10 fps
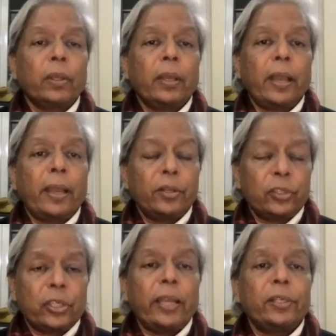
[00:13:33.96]
and
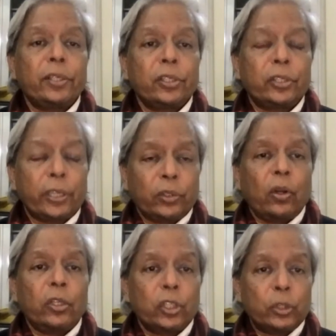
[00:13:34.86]
scientists,
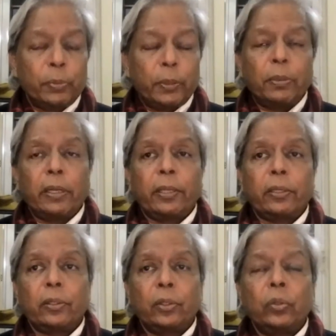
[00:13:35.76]
technologists, people
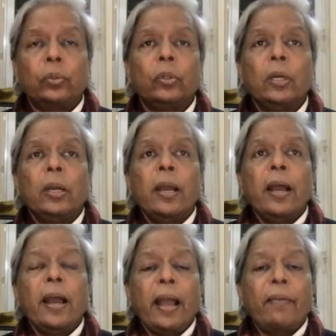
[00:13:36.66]
like you,
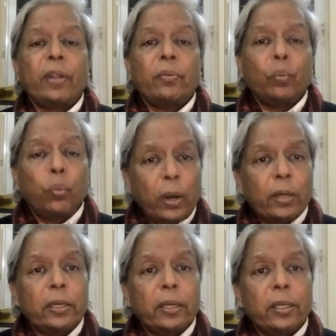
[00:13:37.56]
have done
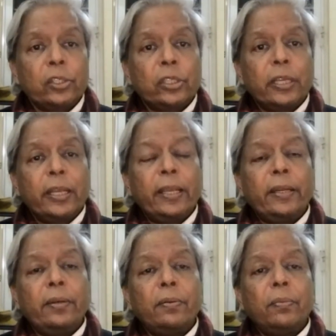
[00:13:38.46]
wonders
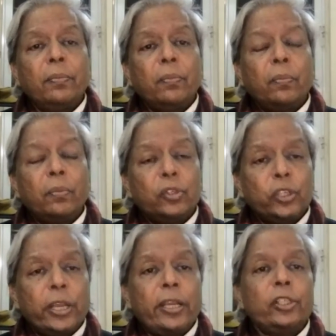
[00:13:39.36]
in
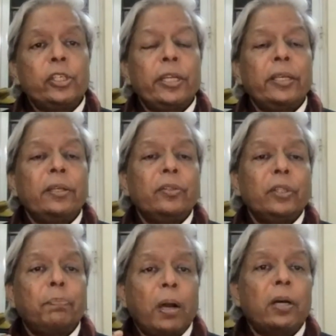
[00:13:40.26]
changing
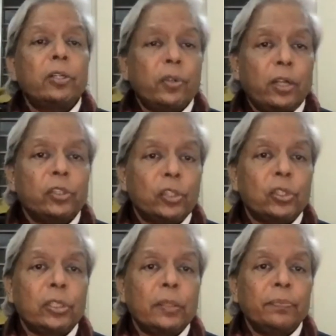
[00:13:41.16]
the power
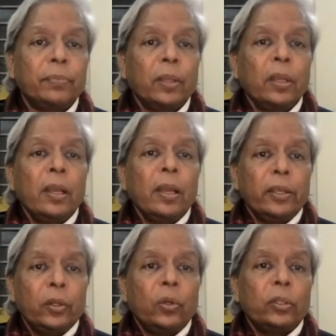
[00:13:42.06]
transistor.
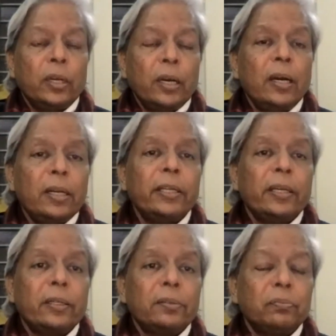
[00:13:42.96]
You know, the
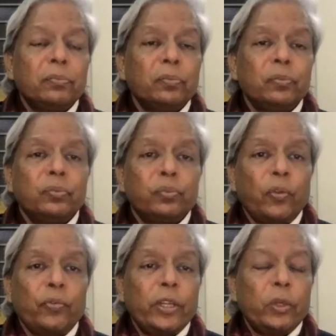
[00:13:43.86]
earlier,
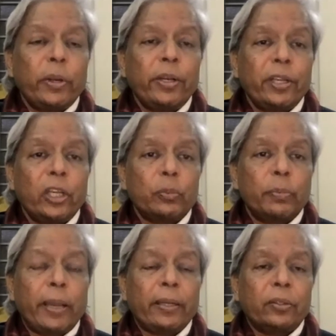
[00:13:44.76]
15, 20 years
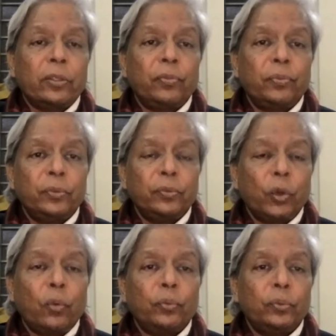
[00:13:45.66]
back,
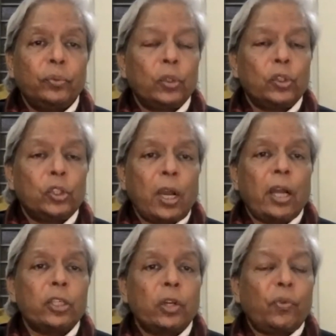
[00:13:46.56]
your
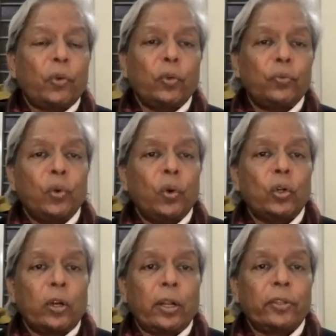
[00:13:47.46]
charger for your
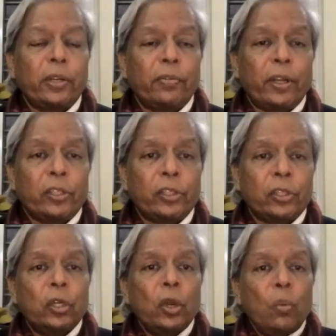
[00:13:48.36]
phone or other
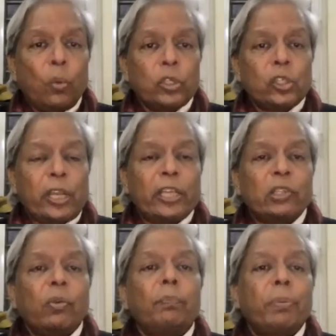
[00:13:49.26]
devices was the size
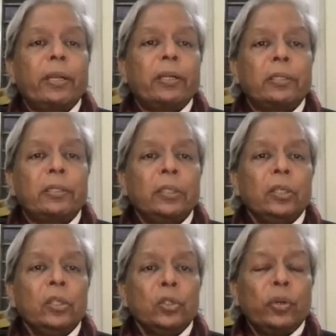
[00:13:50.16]
of a brick.
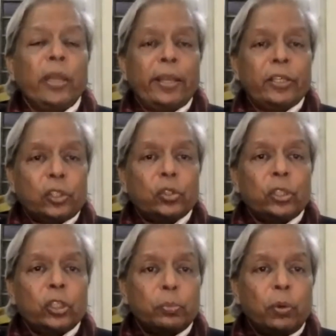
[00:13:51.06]
Today, it's
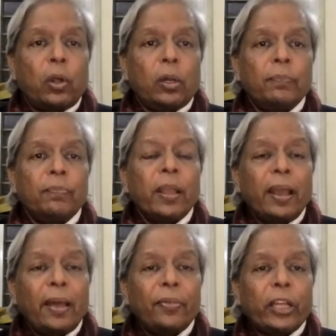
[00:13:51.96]
this small.
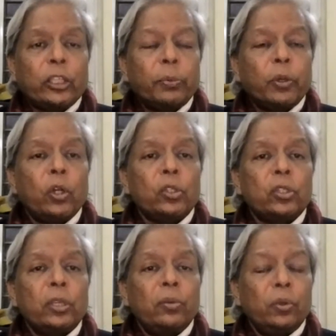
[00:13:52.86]
And that's because
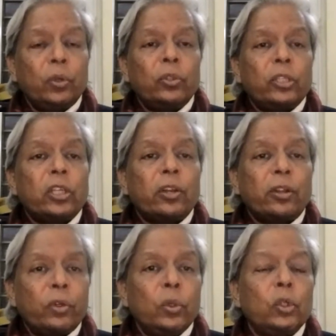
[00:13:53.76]
there's a
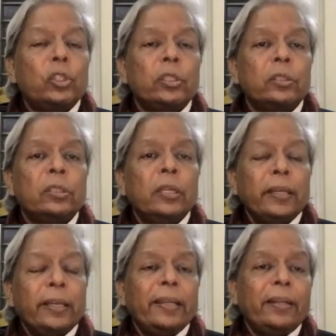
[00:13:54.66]
revolution
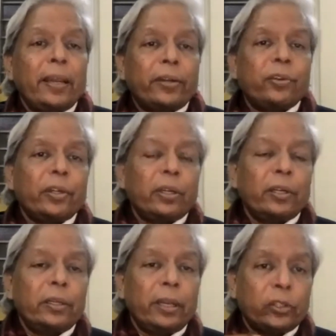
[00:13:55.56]
in
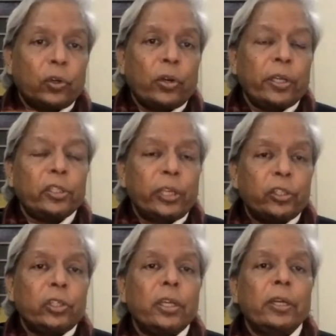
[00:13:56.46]
electronics
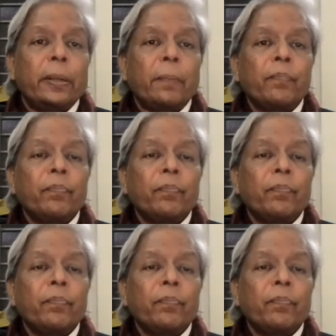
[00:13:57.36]
engineering.